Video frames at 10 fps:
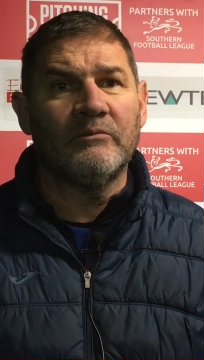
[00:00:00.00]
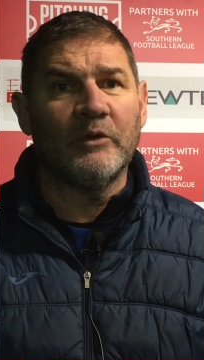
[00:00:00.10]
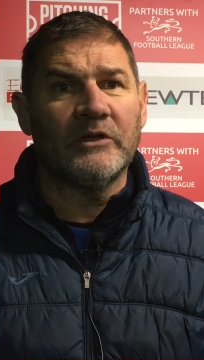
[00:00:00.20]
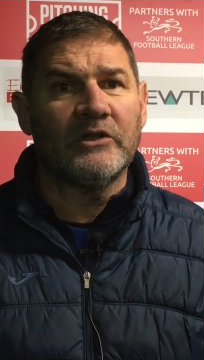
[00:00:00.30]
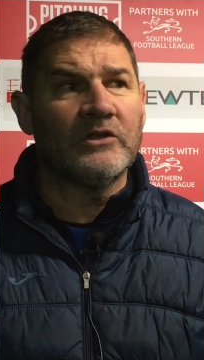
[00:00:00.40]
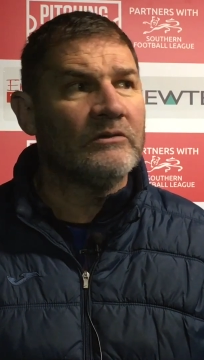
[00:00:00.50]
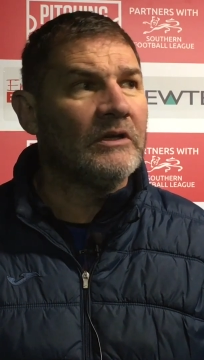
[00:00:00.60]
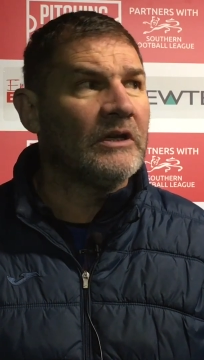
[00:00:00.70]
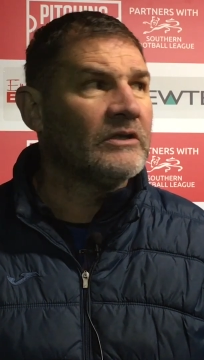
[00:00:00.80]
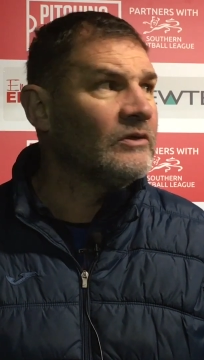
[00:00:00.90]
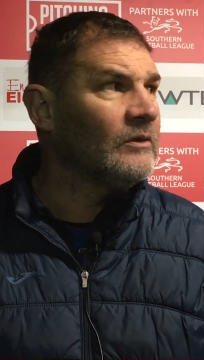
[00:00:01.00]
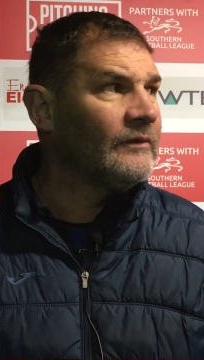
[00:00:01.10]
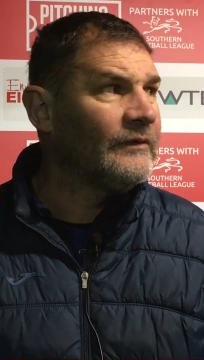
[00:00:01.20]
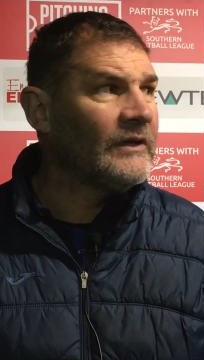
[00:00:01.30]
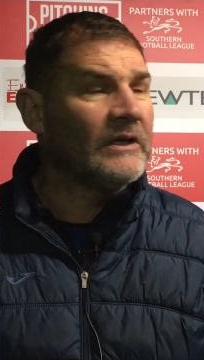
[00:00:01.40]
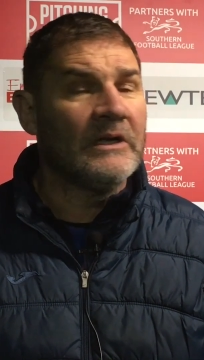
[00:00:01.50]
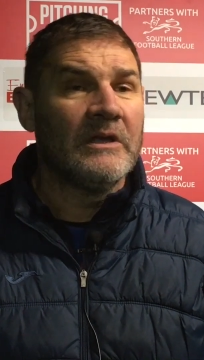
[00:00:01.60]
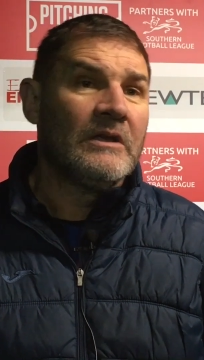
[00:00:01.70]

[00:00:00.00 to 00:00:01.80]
which, you know, sort of,